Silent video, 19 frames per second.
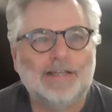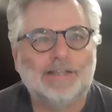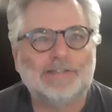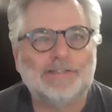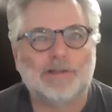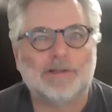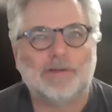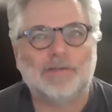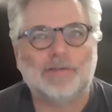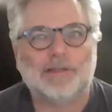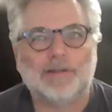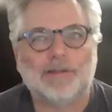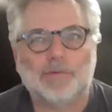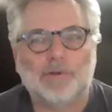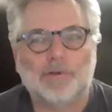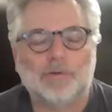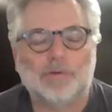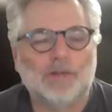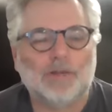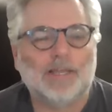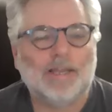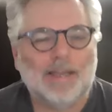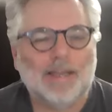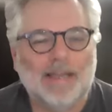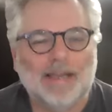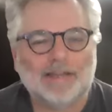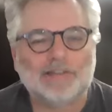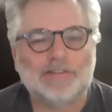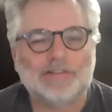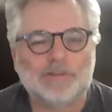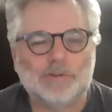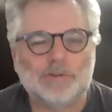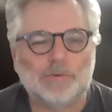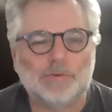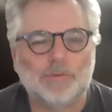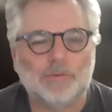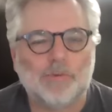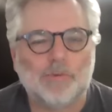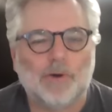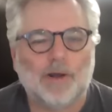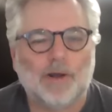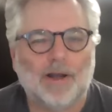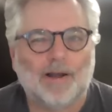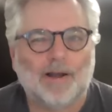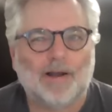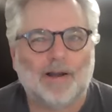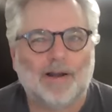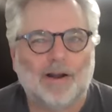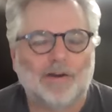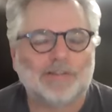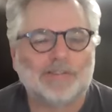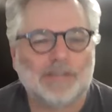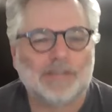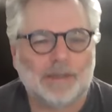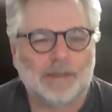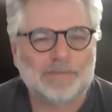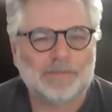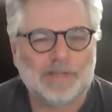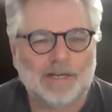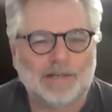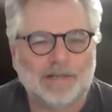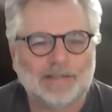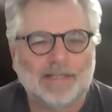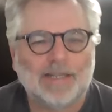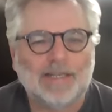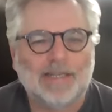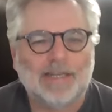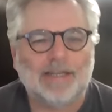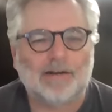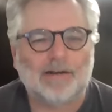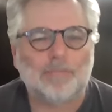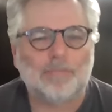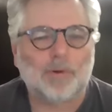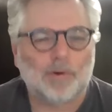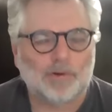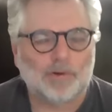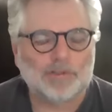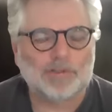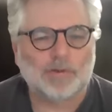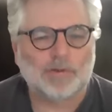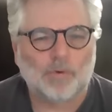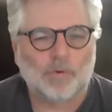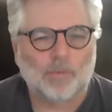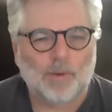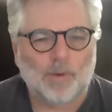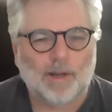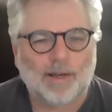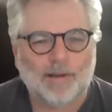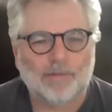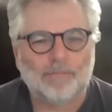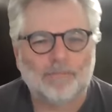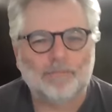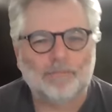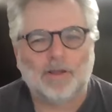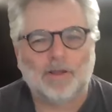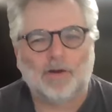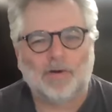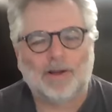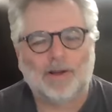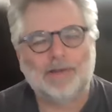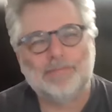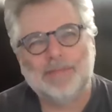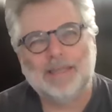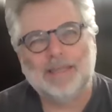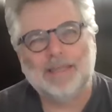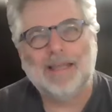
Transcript: So that you connect to our subject in a personal way. All right.